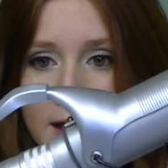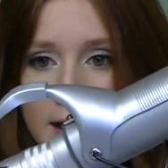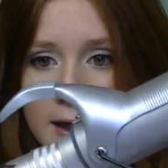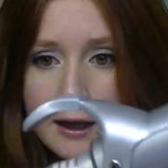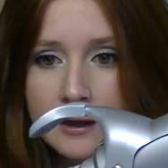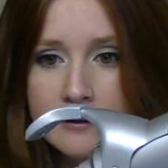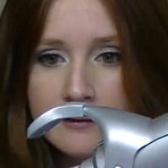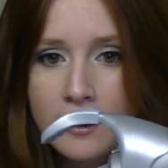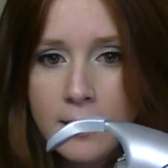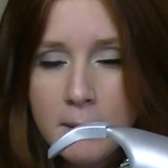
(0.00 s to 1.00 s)
and
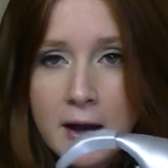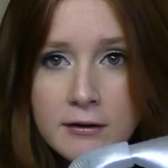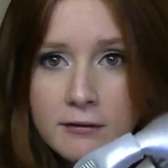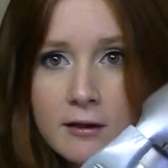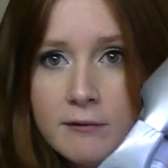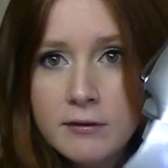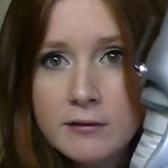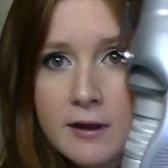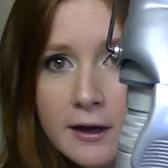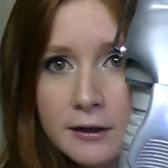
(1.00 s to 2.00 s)
I just love
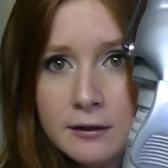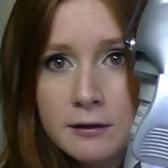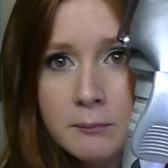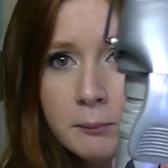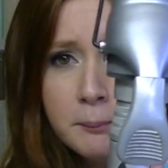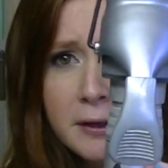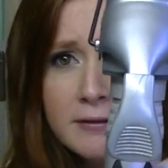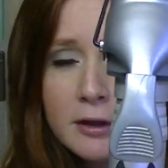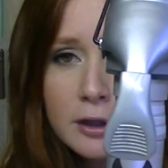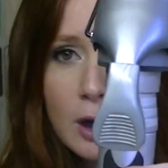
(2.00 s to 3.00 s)
this iron.
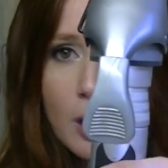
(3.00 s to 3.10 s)
Basically